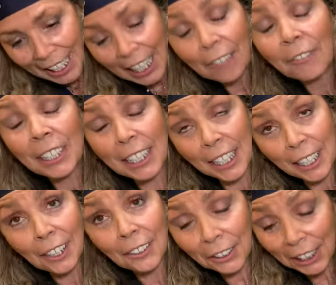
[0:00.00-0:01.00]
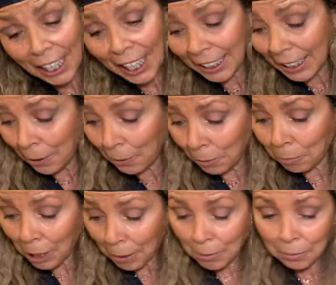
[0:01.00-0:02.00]
If it's a younger cat, they will
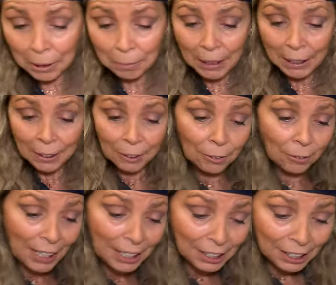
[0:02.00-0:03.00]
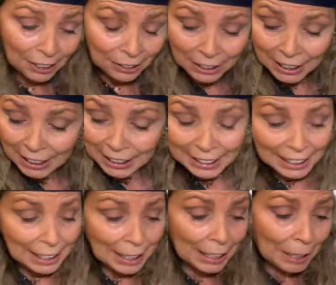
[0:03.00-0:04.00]
probably be a little feistier
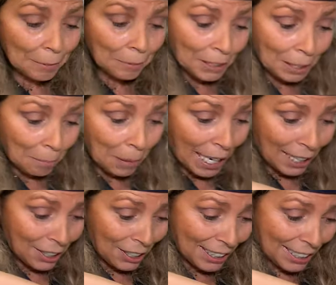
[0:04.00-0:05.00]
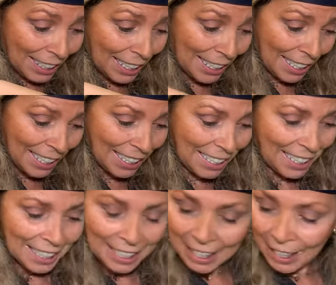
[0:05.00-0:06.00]
than, than, than Patches.
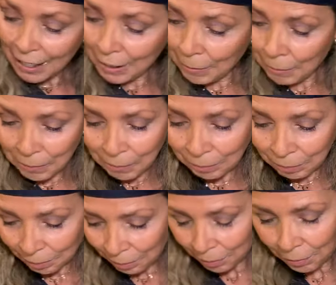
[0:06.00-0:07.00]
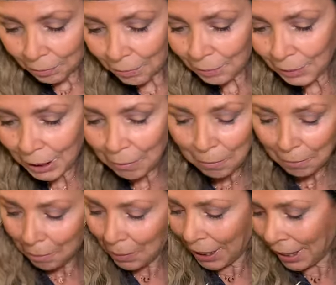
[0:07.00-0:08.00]
Um,
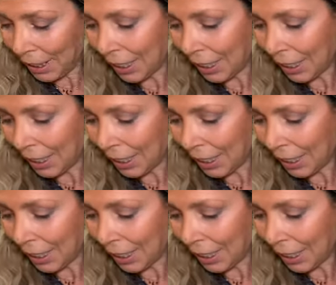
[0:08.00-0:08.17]
but